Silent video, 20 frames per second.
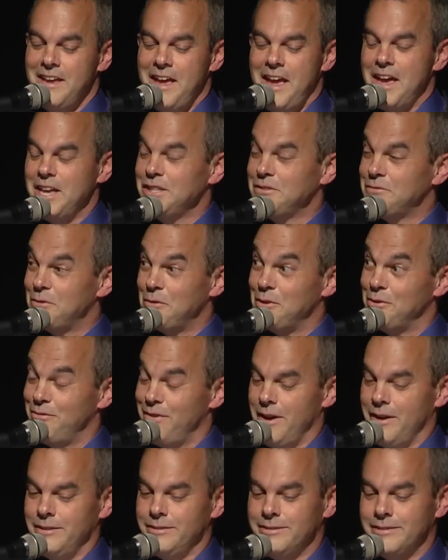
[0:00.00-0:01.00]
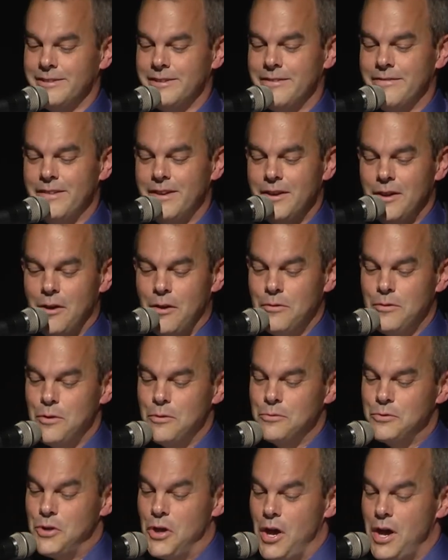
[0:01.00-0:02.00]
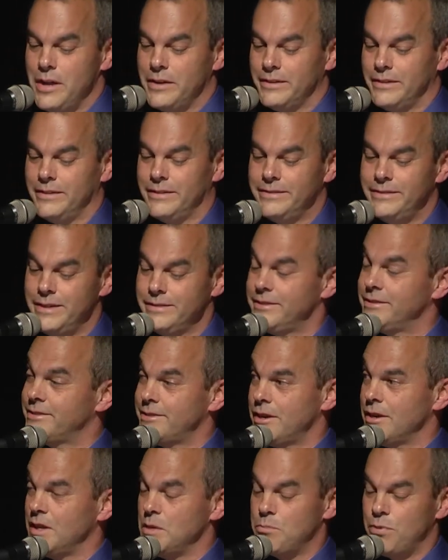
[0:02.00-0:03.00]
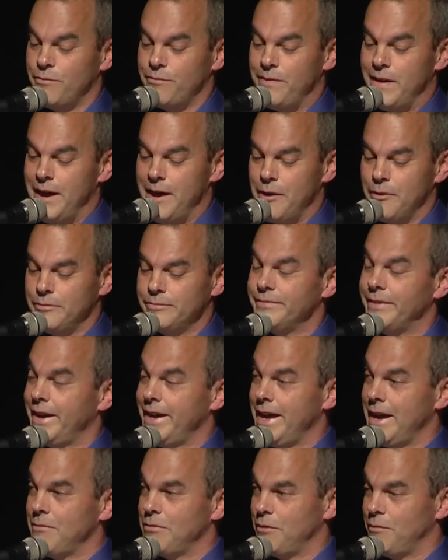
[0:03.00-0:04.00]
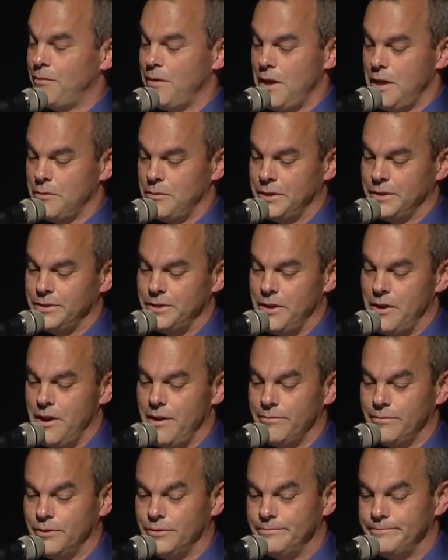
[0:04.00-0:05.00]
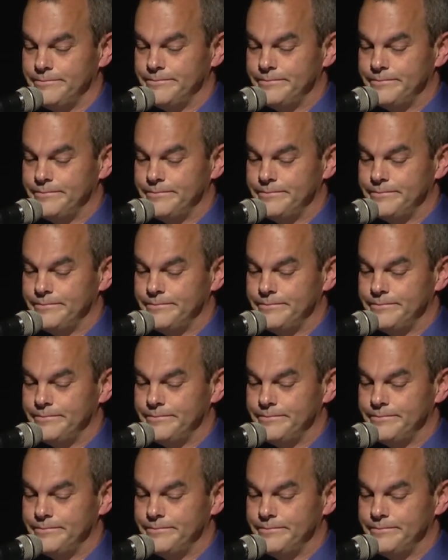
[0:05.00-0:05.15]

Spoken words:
As for advice, although not necessarily profound, I have the following to offer.